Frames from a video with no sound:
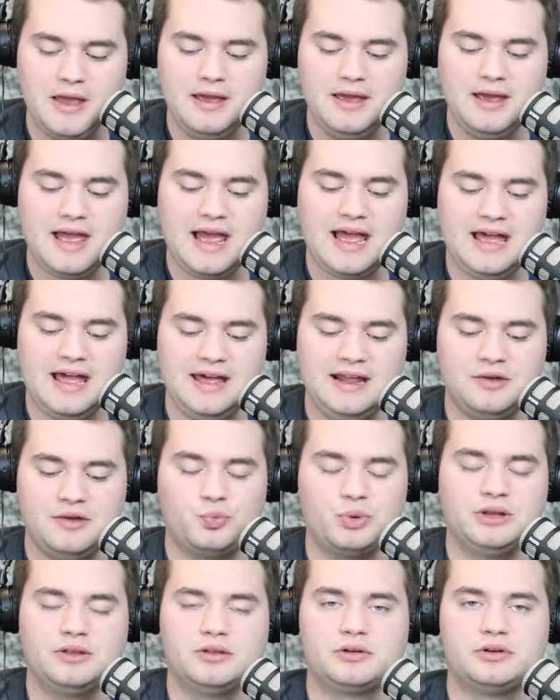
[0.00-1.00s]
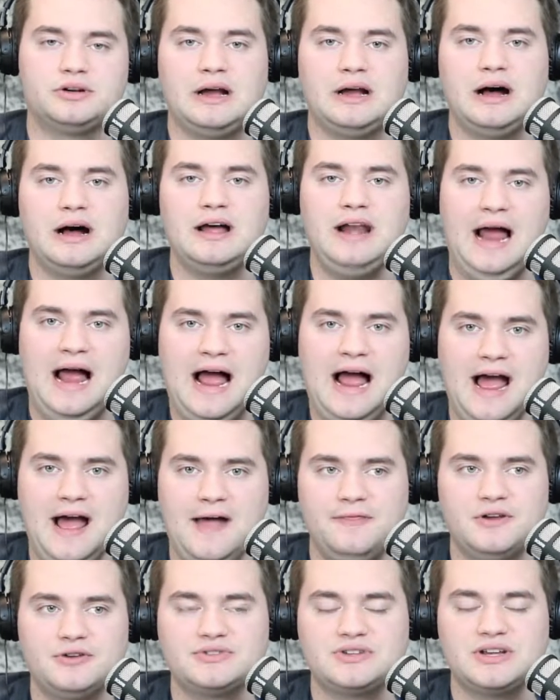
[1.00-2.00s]
Had Wheeler not
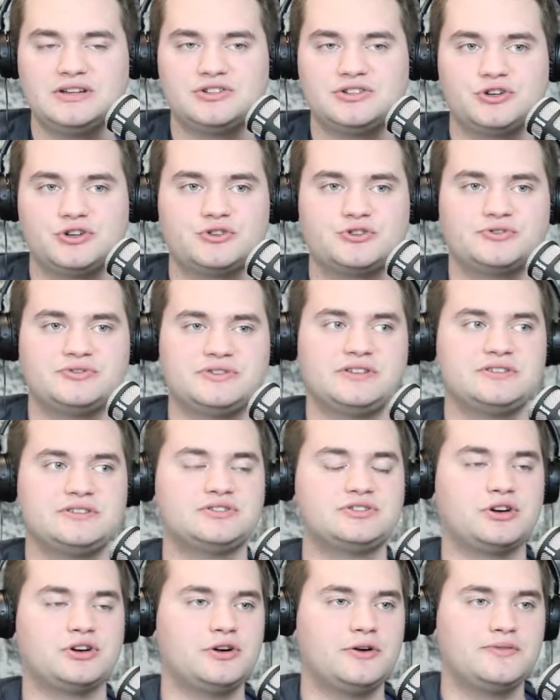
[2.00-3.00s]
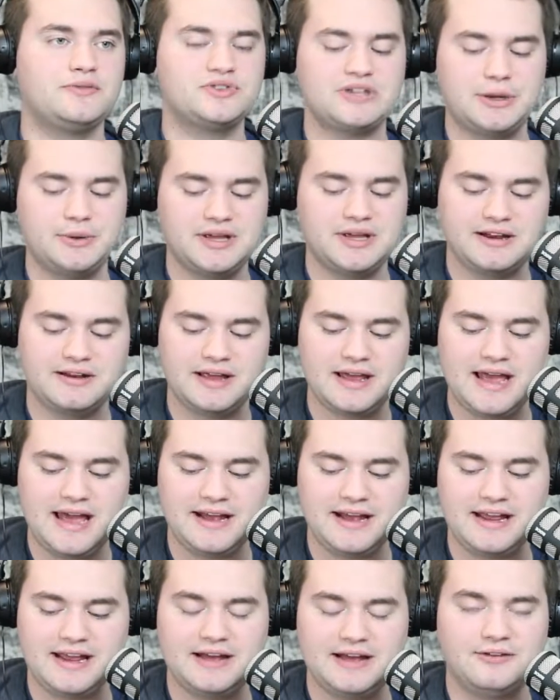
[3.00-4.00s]
had those eight turners, uh, turnovers, how he had,
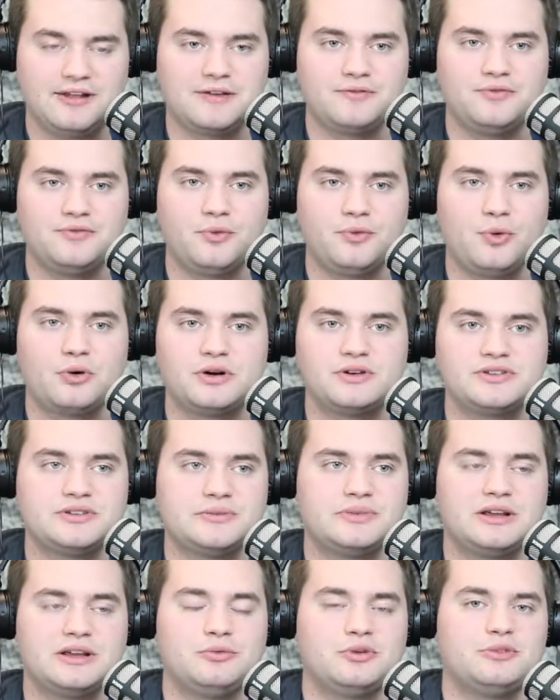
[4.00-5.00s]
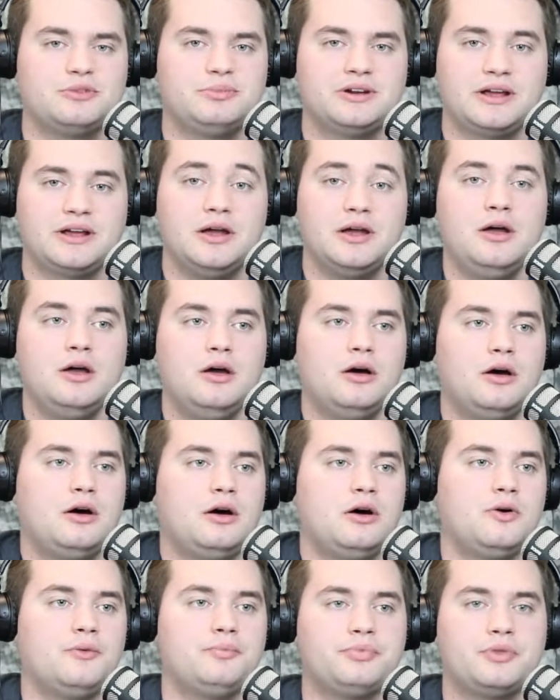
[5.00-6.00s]
had he had like four or something, it would have been like,
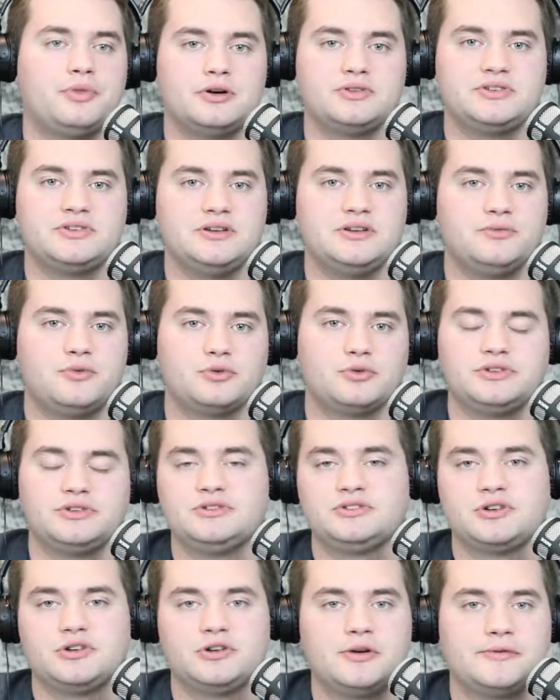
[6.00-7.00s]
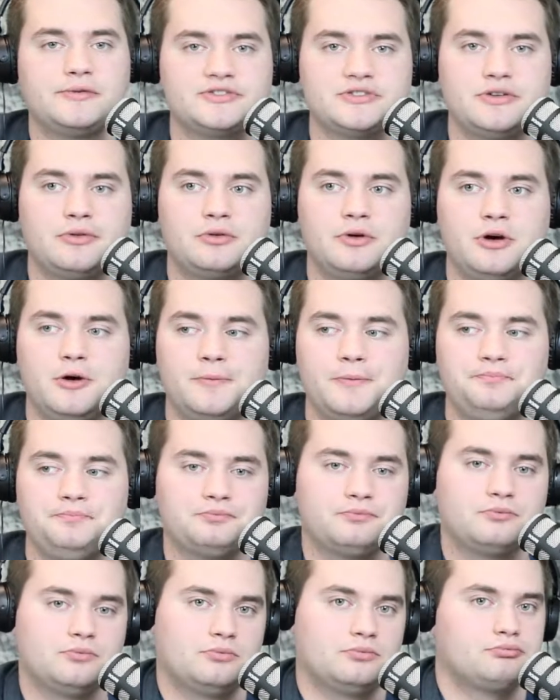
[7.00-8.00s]
oh, 13, 14 turnovers on the road.
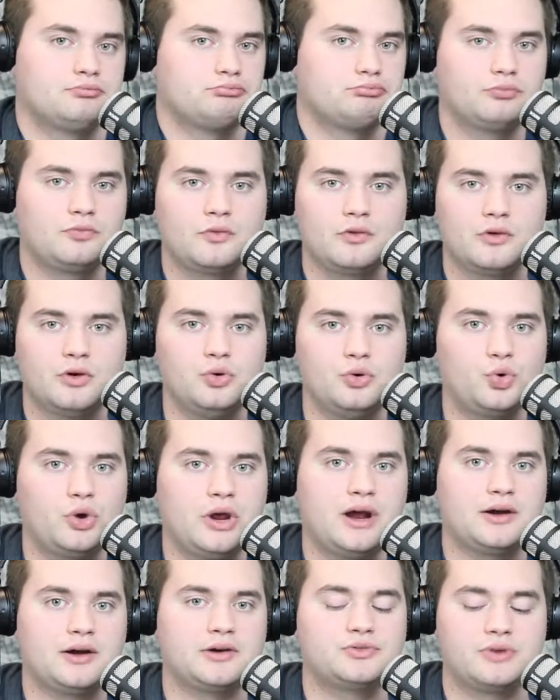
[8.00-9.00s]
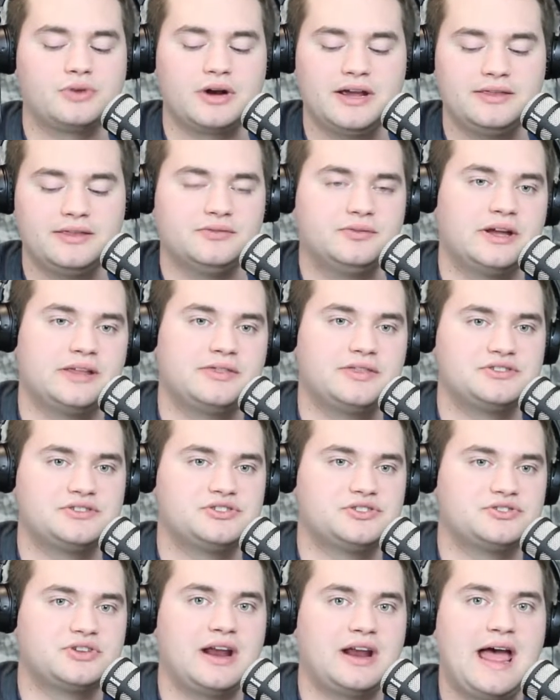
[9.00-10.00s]
Who cares, right? That like that's
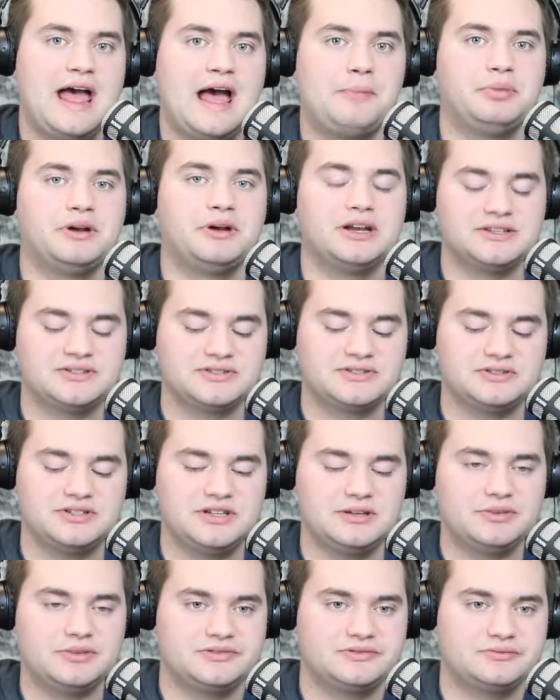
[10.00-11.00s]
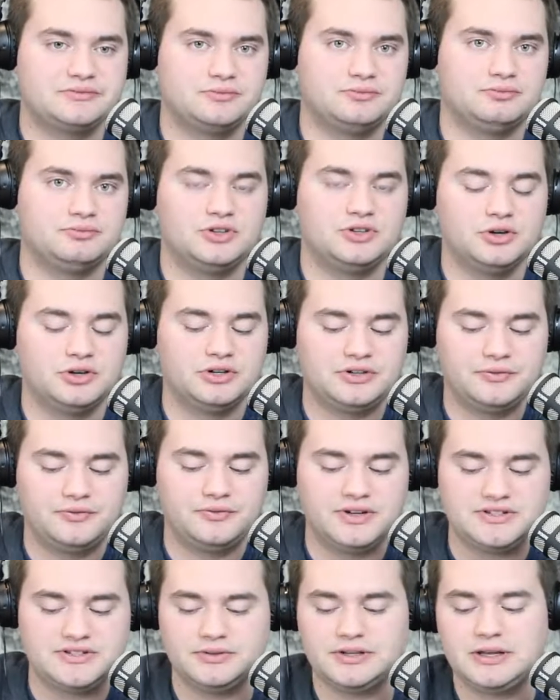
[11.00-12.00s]
just going to happen against a team that's good
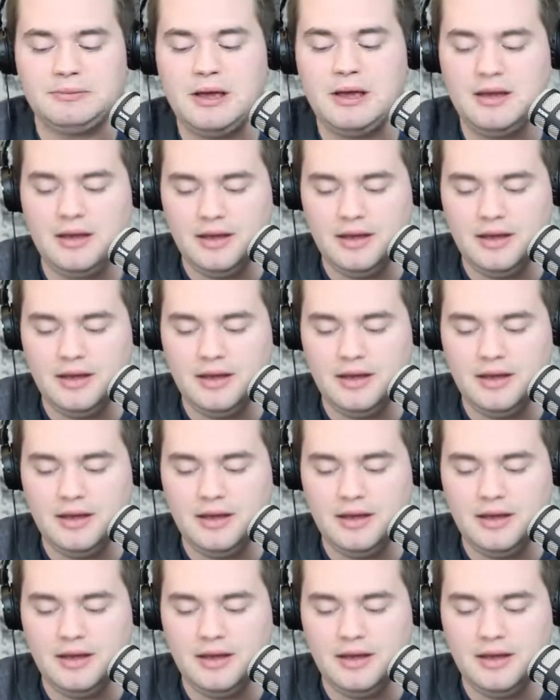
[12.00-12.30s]
defensively.